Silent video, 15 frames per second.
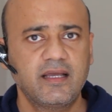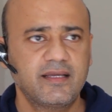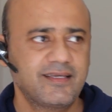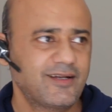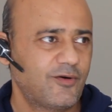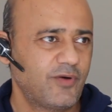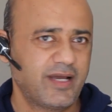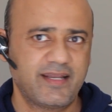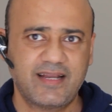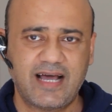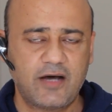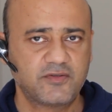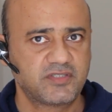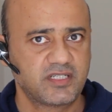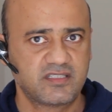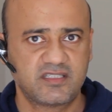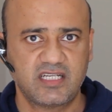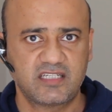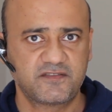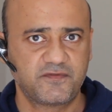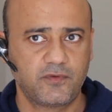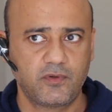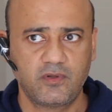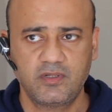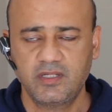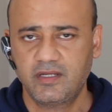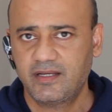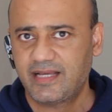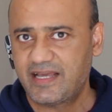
you know, and how successful